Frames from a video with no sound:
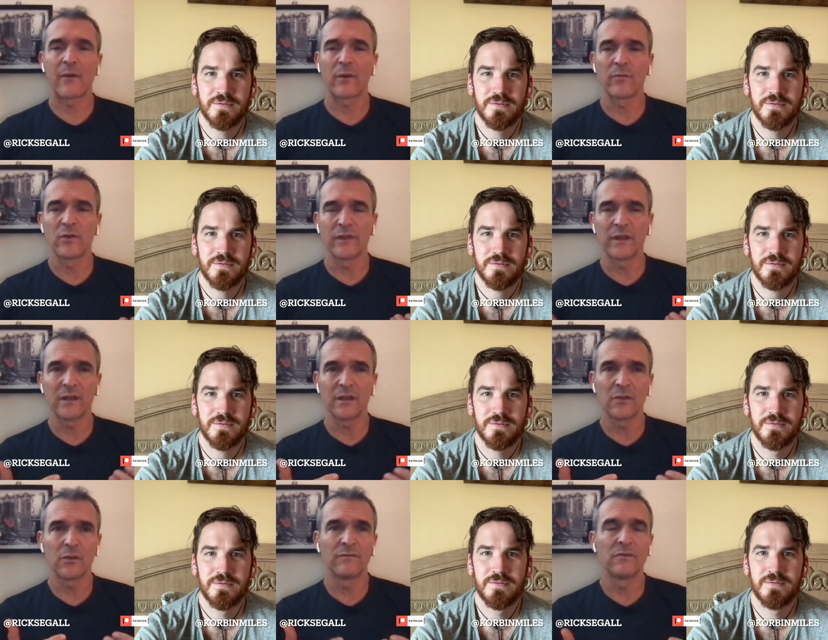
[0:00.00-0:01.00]
Speaker 1: and a half hour
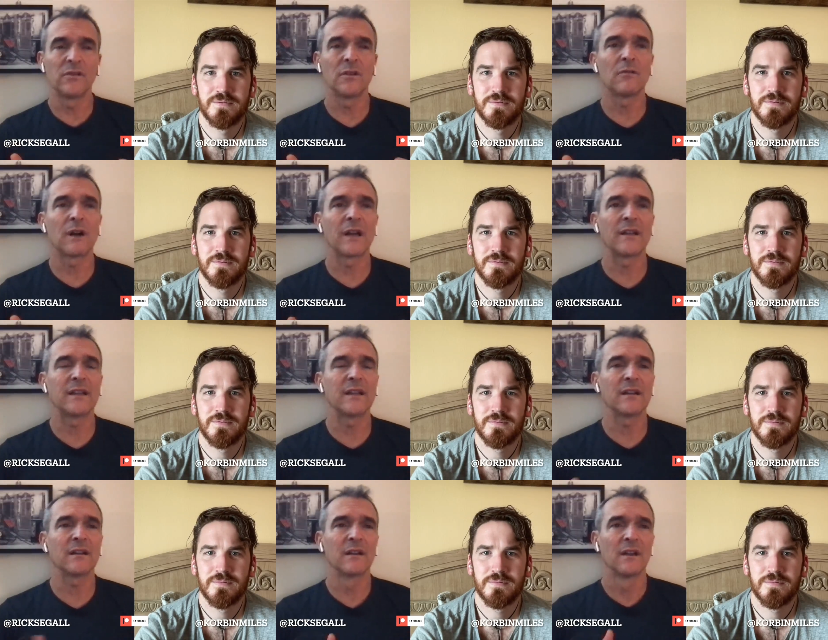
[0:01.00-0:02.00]
movie, you have no
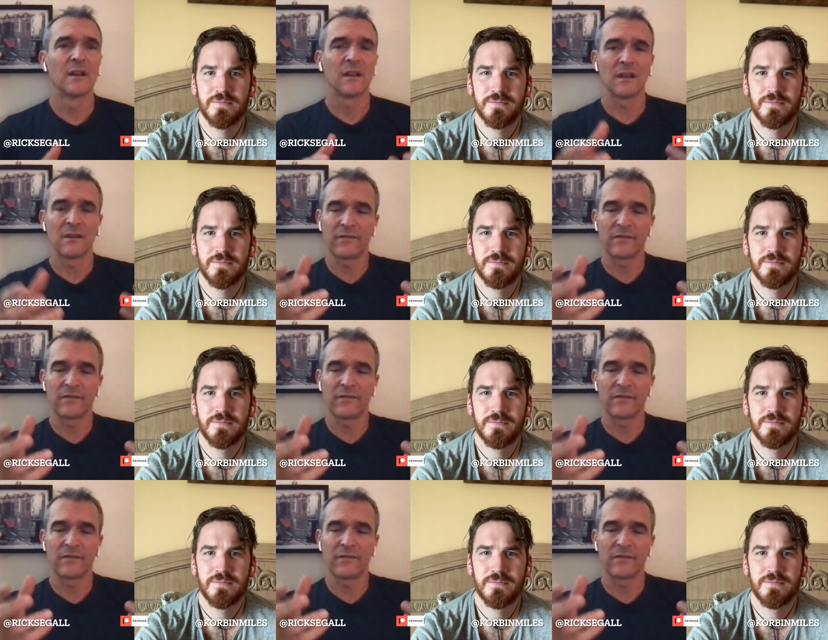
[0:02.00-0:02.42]
idea